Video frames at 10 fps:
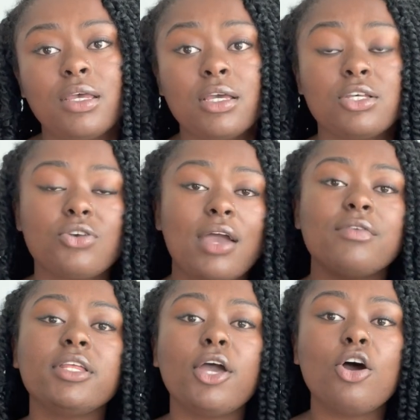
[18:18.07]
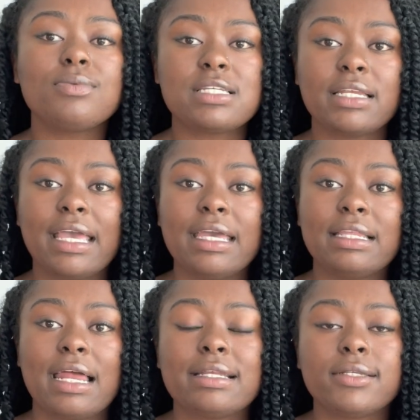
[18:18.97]
So I really hope today
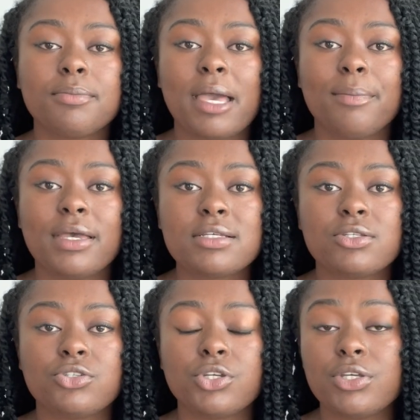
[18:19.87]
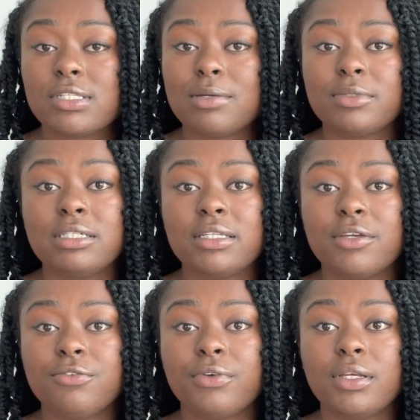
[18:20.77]
that I did my best to show you something
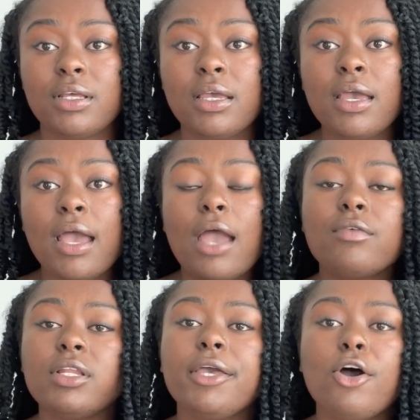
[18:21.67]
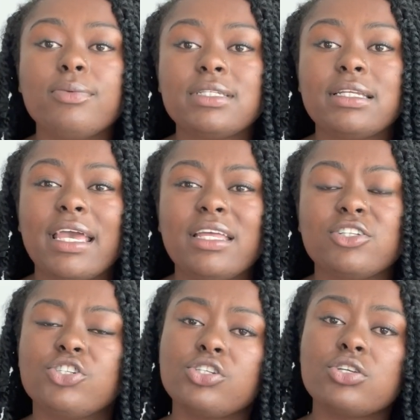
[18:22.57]
different. I really hope today
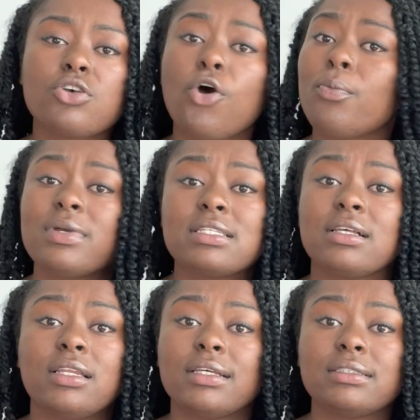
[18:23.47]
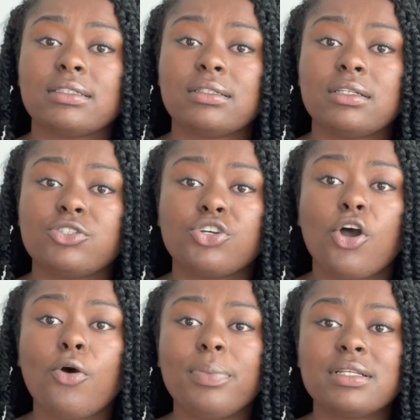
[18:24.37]
that you're just open to listen, that you're
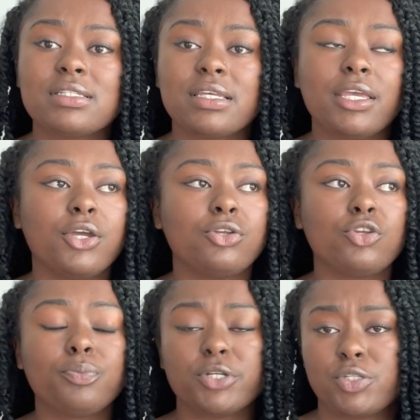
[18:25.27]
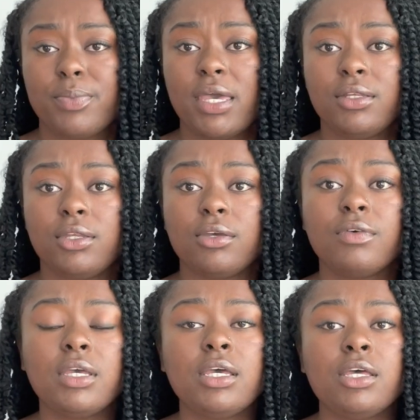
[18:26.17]
open to hear a new perspective,
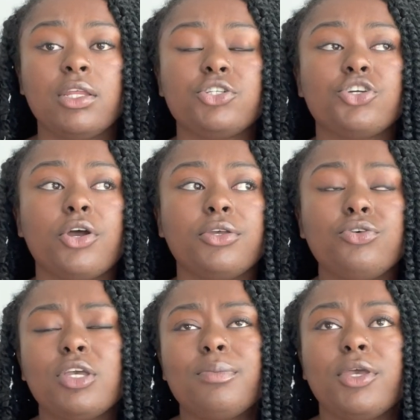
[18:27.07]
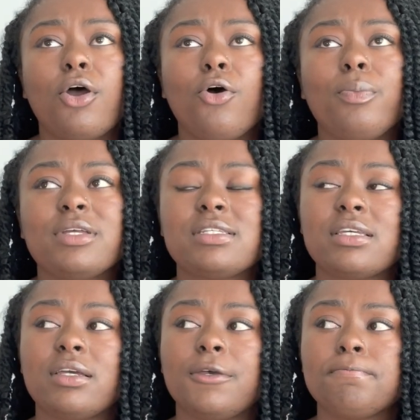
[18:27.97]
that you can be open to